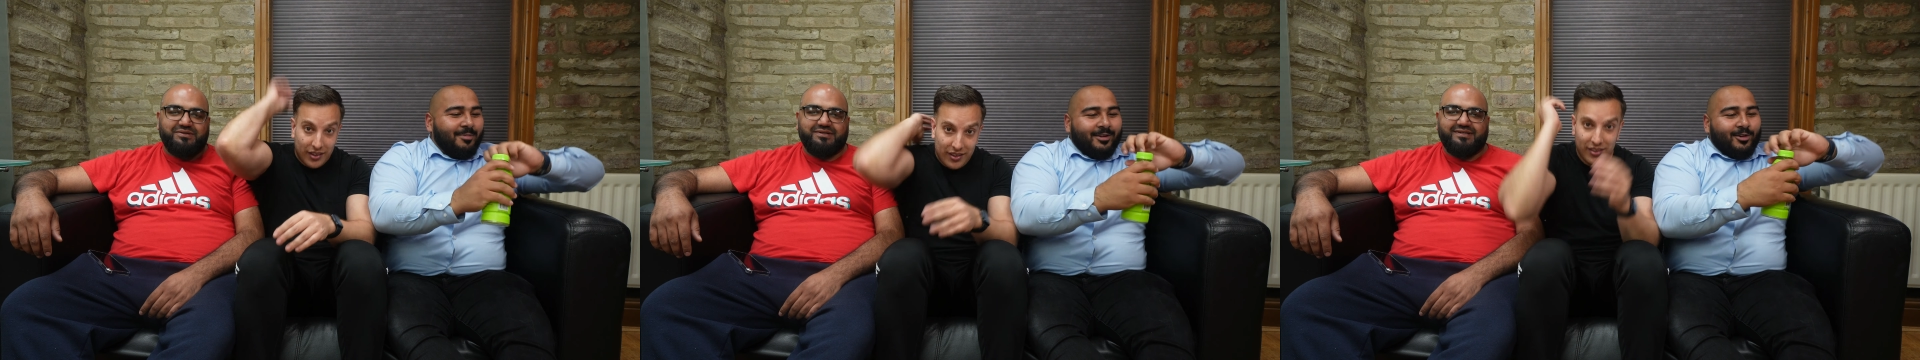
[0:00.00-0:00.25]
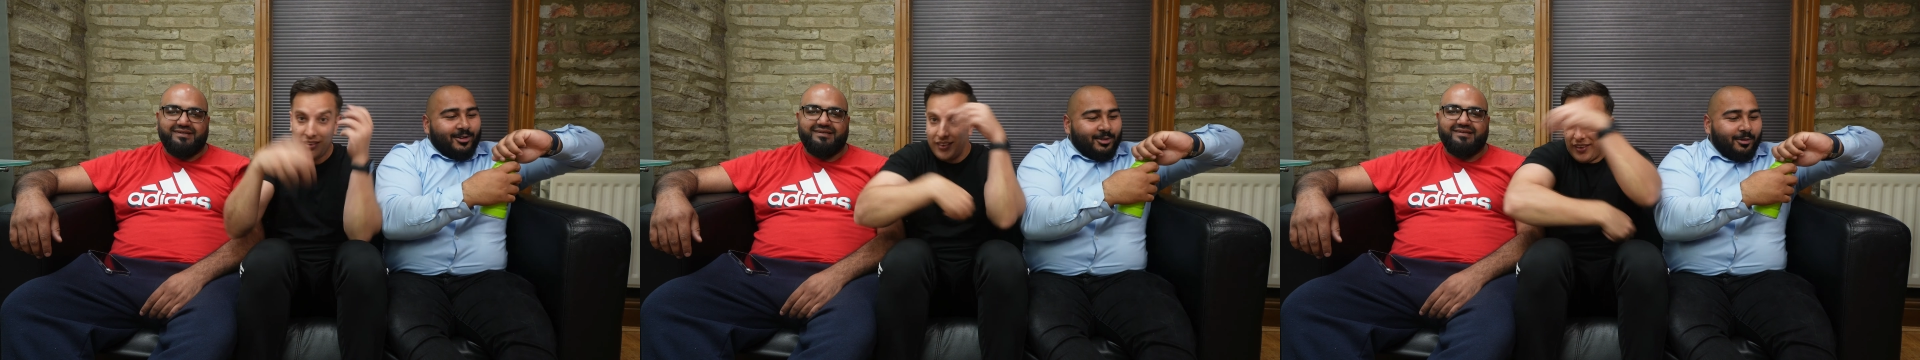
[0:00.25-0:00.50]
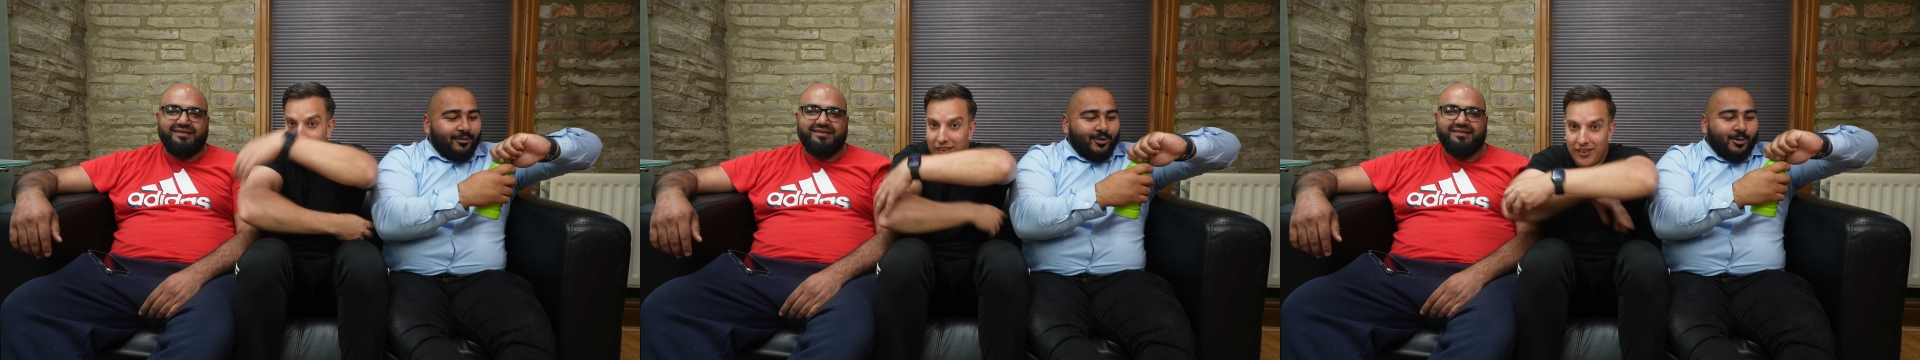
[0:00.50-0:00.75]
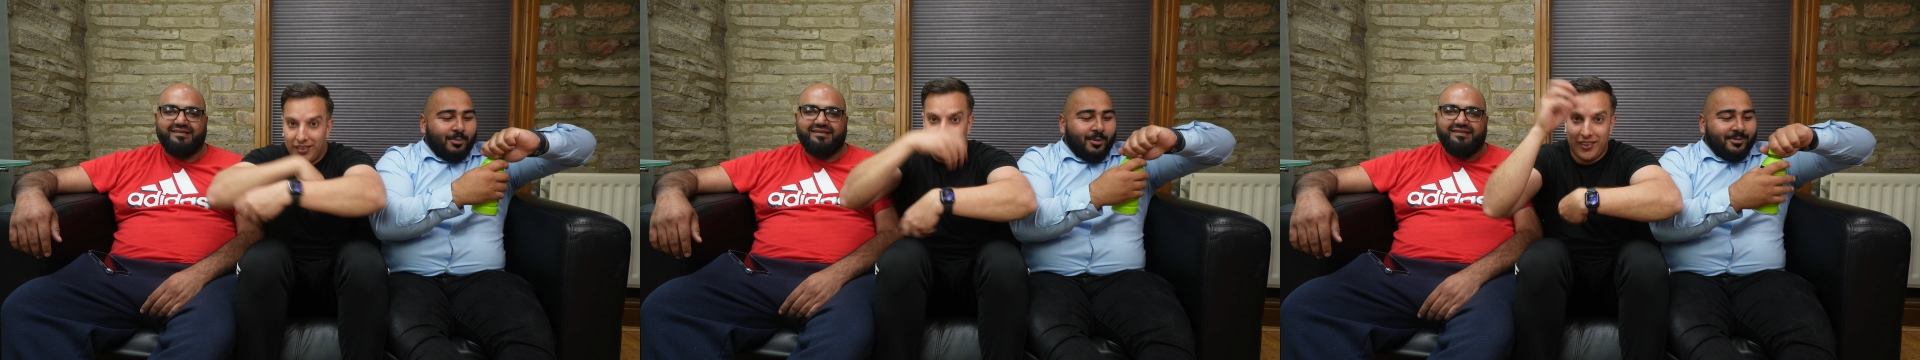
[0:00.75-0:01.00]
Speaker 1: been going to a
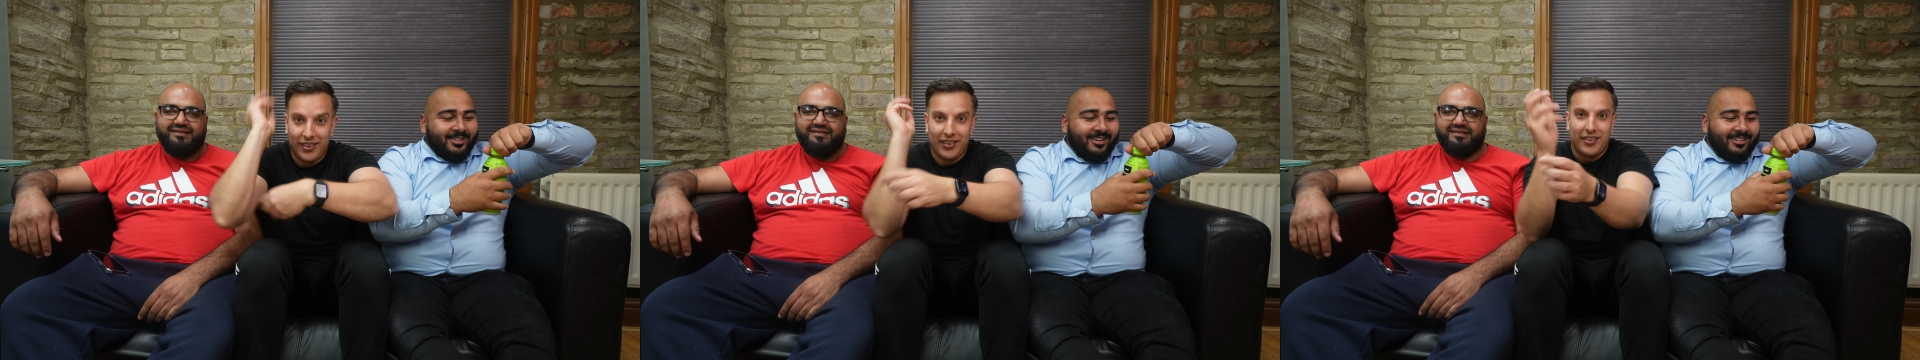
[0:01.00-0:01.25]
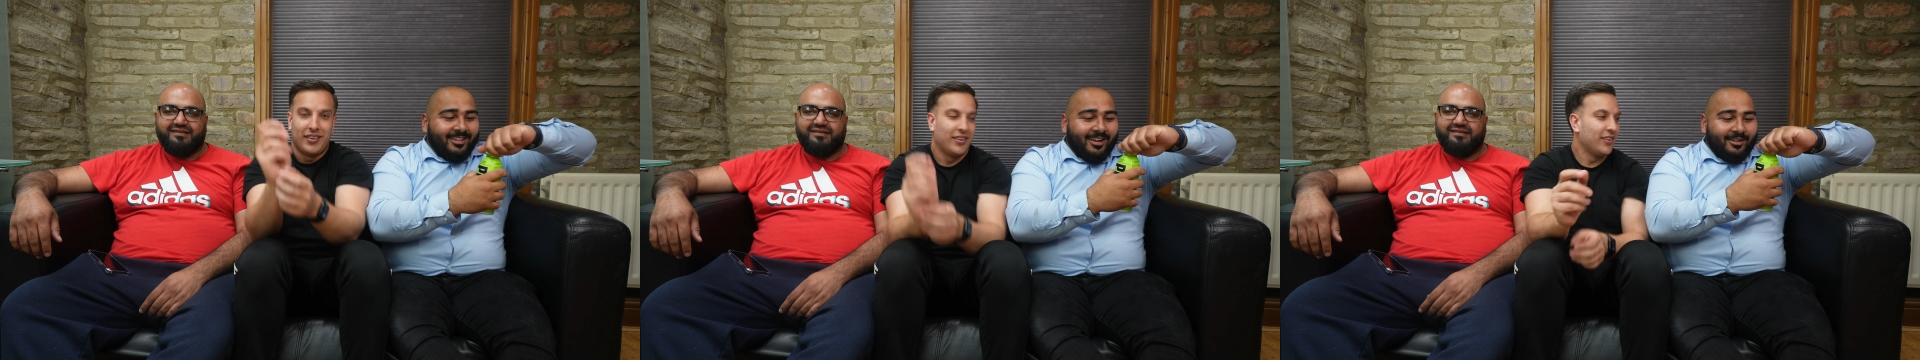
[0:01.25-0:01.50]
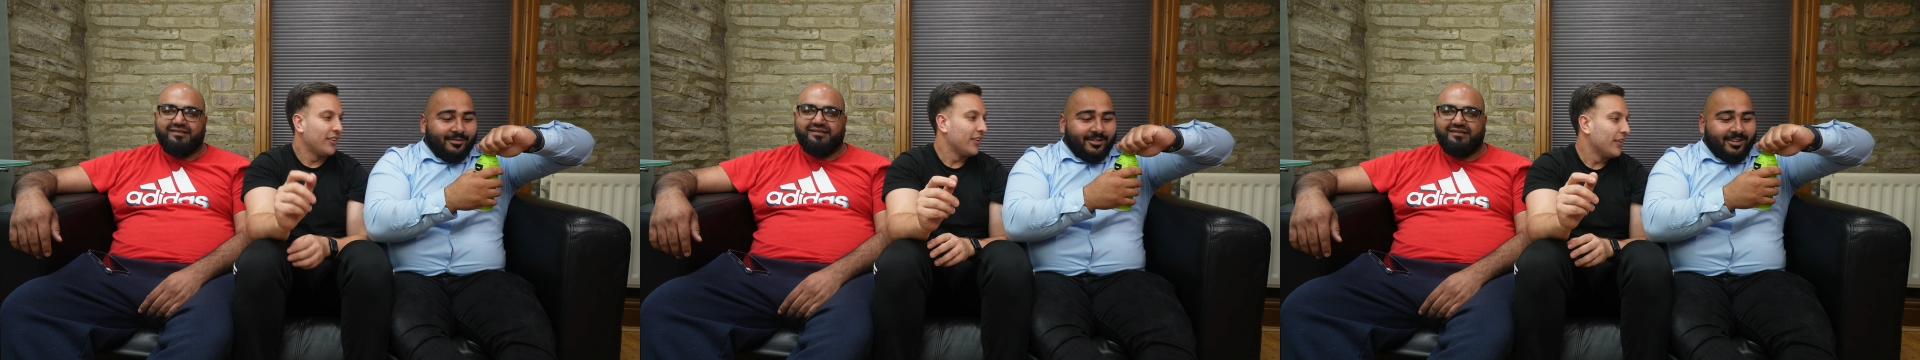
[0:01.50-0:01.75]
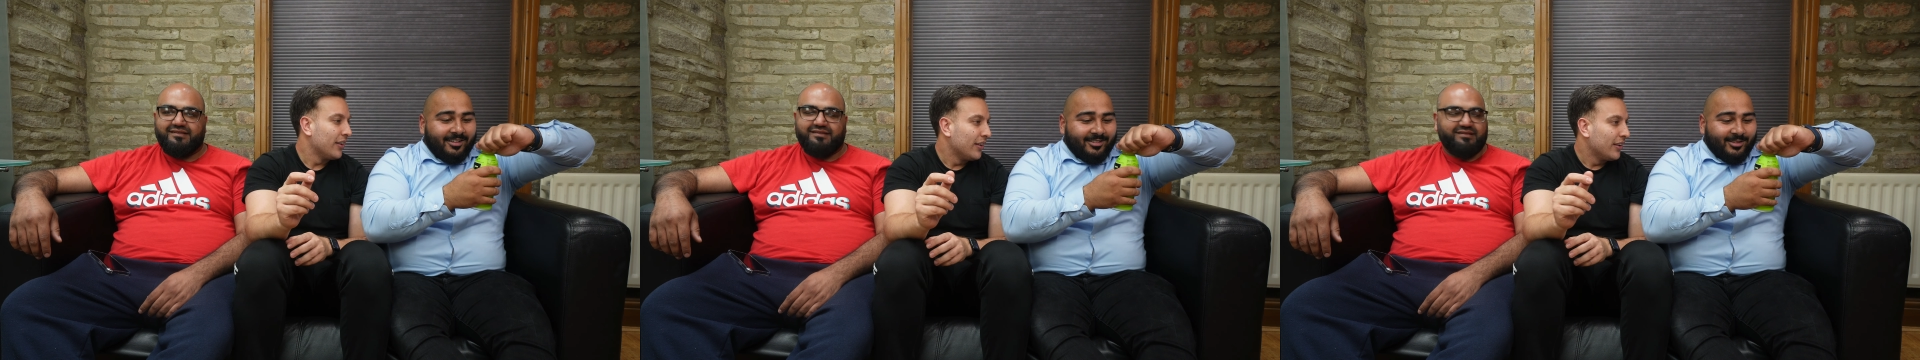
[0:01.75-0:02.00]
few pubs here and there, I don't
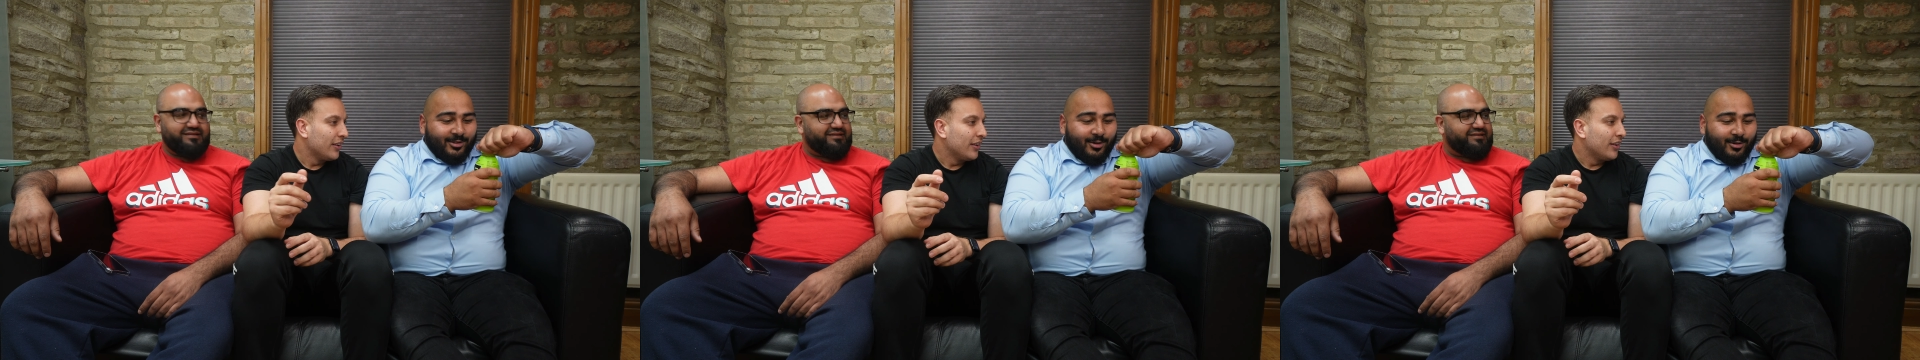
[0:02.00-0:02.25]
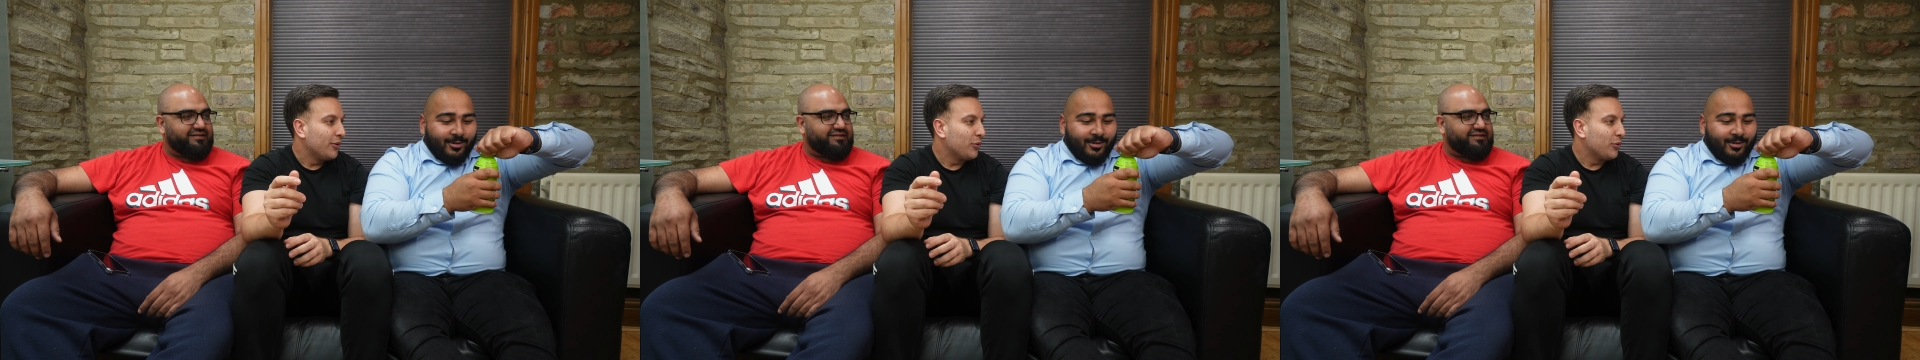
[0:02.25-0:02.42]
know, so.